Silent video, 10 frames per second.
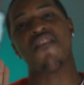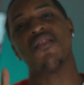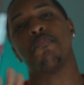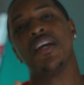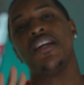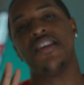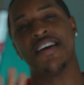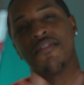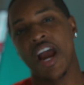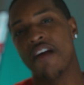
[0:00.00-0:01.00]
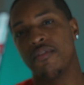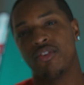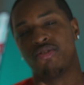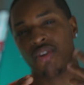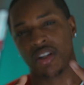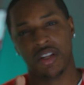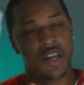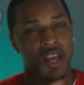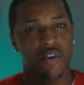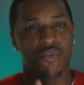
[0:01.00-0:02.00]
I repeat, never ever
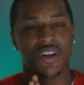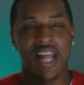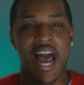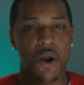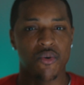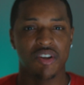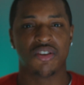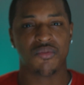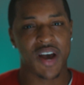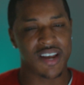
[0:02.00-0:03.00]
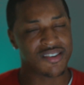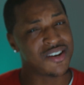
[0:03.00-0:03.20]
strictly rely on this device.